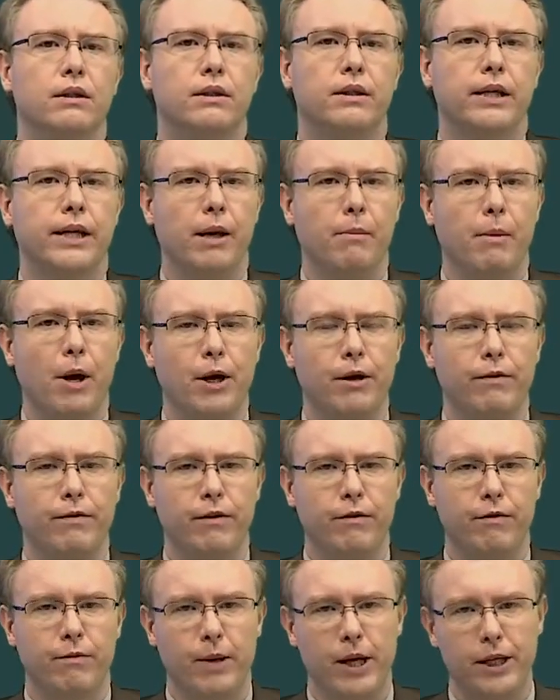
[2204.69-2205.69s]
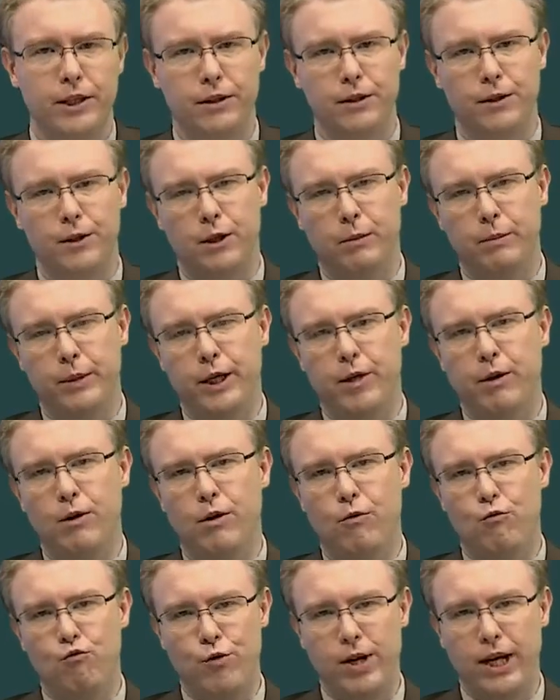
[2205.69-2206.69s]
the amount of information that can be
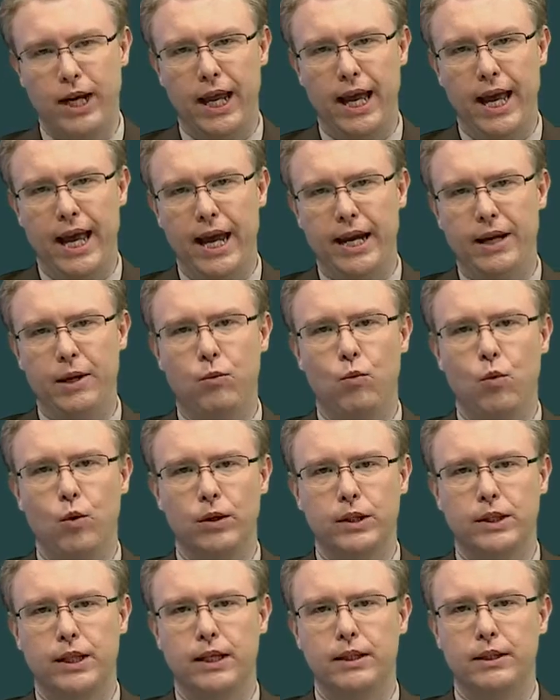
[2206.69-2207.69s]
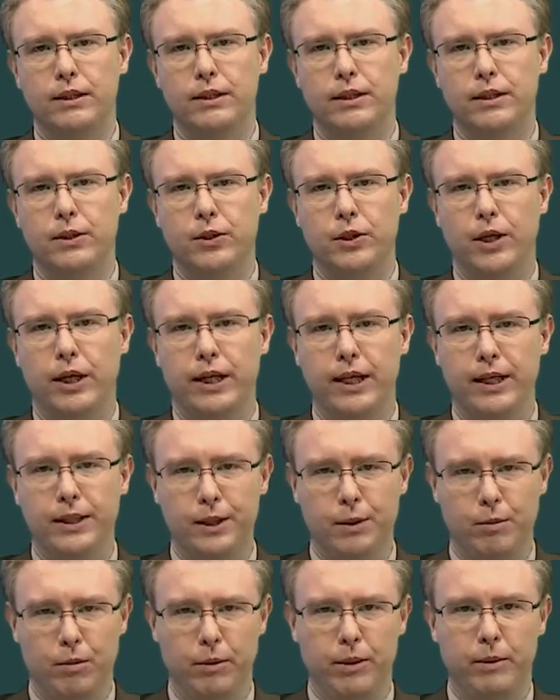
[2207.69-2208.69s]
relayed in one sentence in
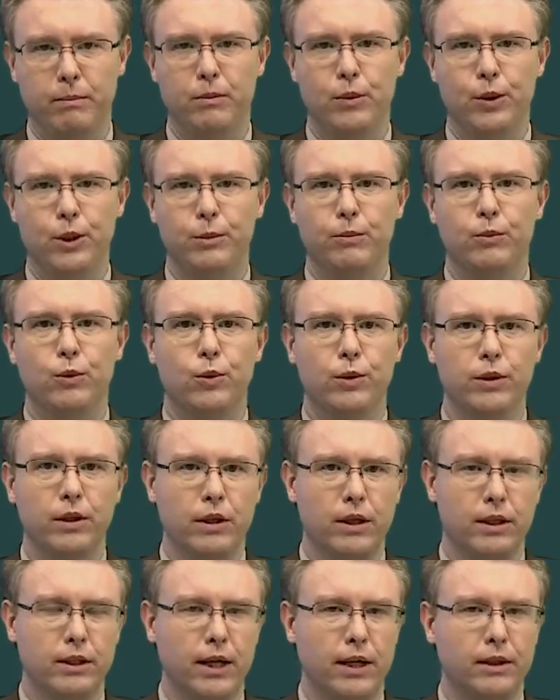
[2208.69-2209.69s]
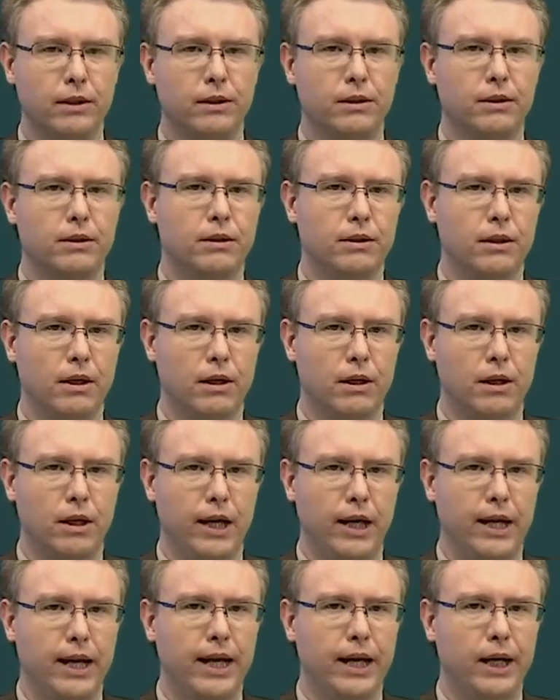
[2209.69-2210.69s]
Chinese is probably much more than a sentence
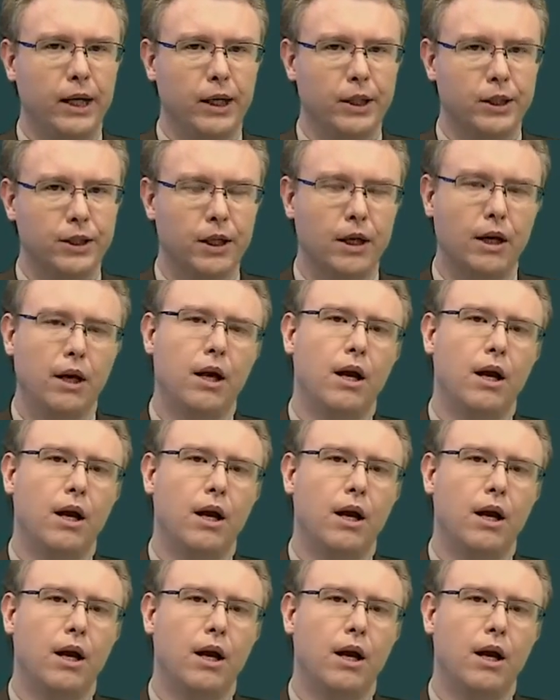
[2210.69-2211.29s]
uh, in English.